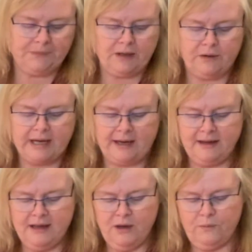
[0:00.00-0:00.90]
Okay,
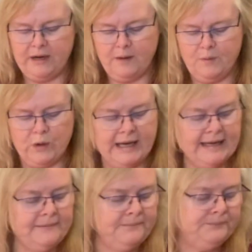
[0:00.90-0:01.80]
we are
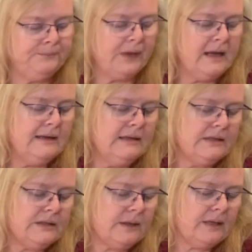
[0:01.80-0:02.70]
boiling,
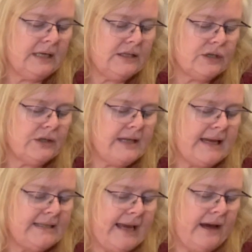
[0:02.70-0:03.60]
so I'm going to turn
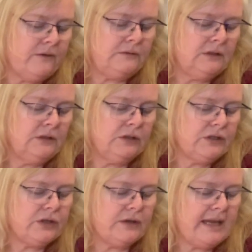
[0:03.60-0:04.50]
that down, or
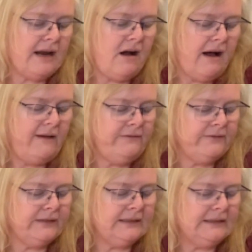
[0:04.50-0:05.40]
turn that off.